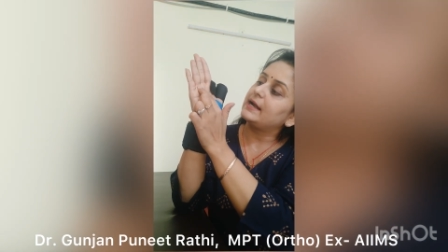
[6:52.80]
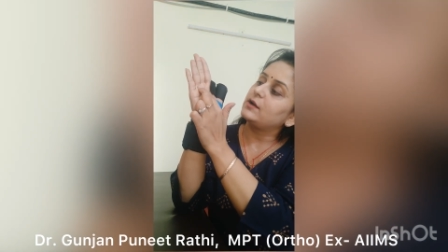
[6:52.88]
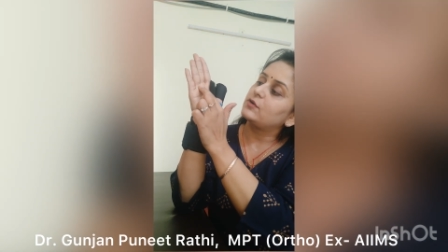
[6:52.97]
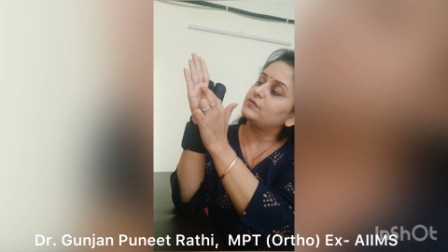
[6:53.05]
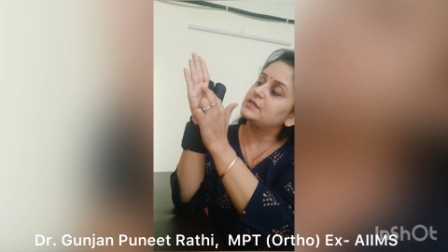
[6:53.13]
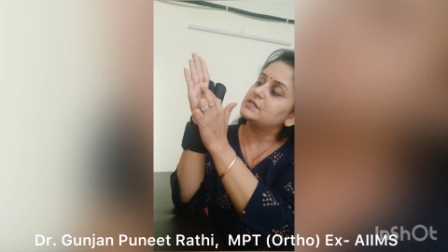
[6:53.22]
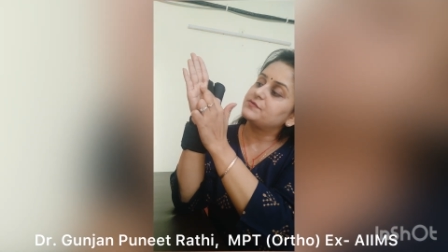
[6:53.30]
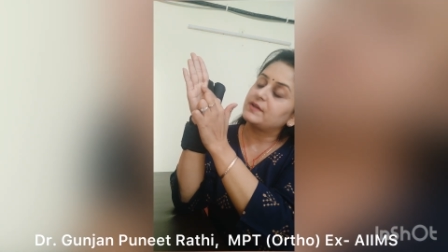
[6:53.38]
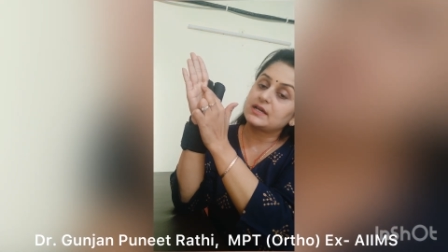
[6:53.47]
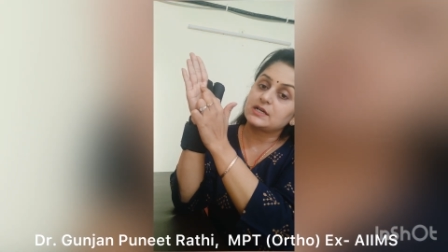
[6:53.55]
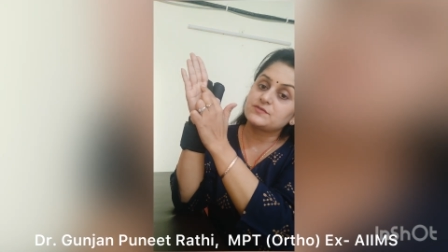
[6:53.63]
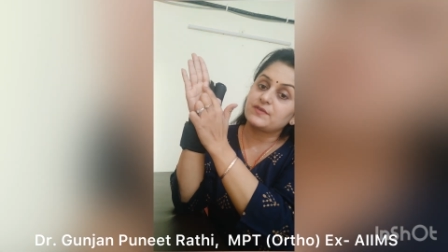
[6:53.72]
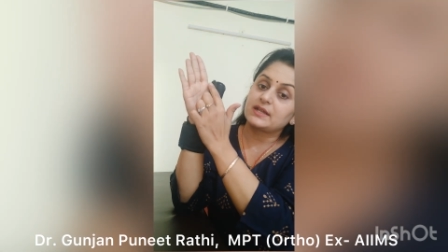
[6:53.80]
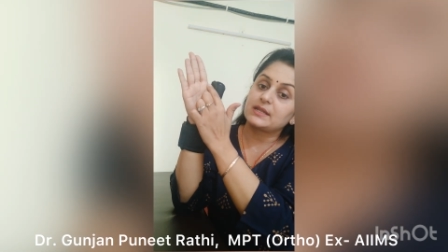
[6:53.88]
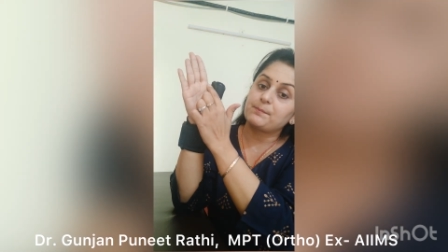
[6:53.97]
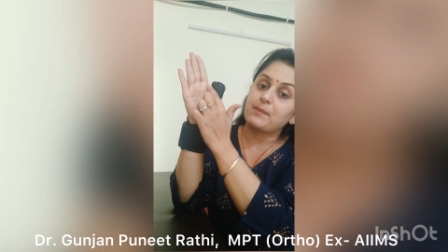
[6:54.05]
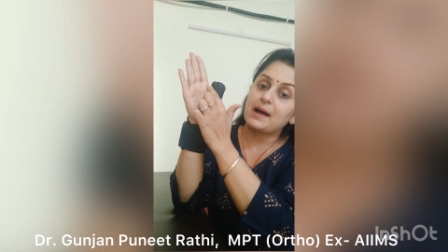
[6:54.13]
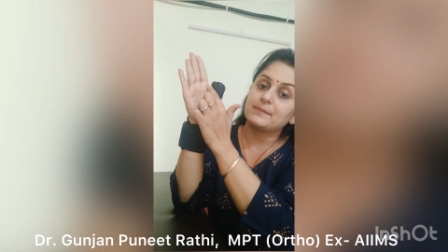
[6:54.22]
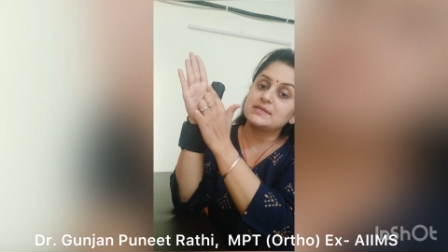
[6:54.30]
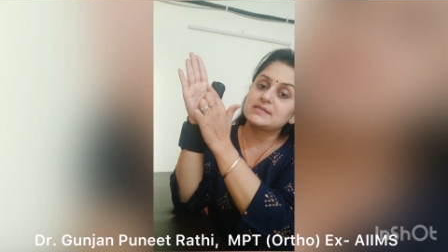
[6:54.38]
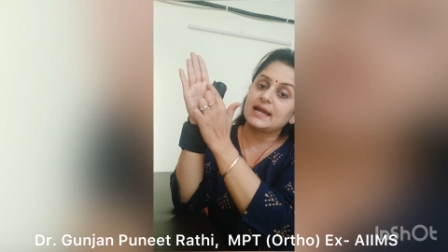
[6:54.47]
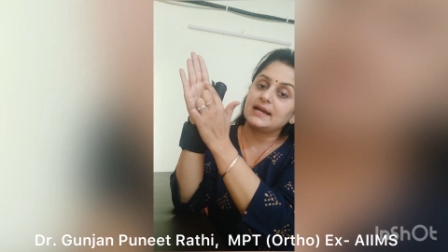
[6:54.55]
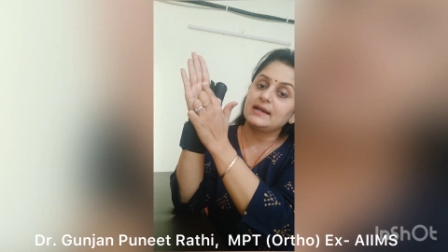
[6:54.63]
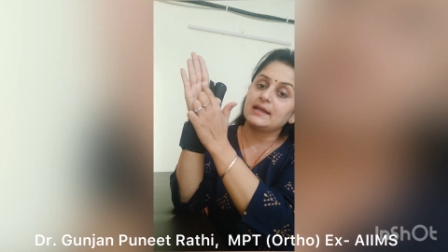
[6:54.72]
of these fingers where the palm is
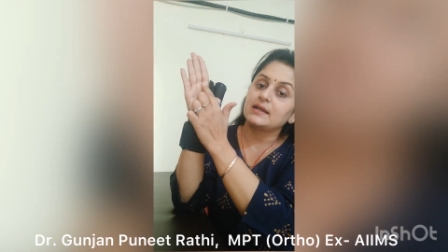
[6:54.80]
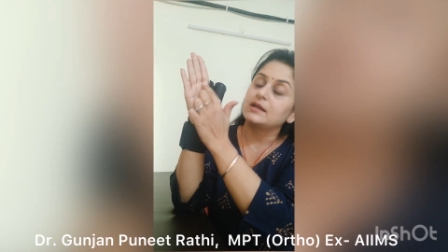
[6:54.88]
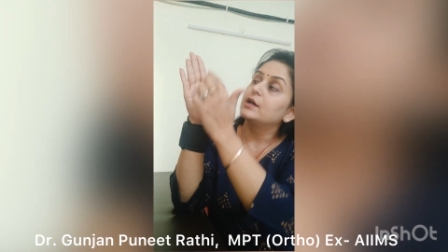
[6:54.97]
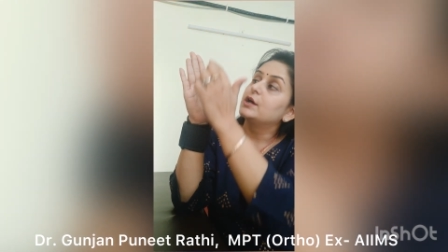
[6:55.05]
ending.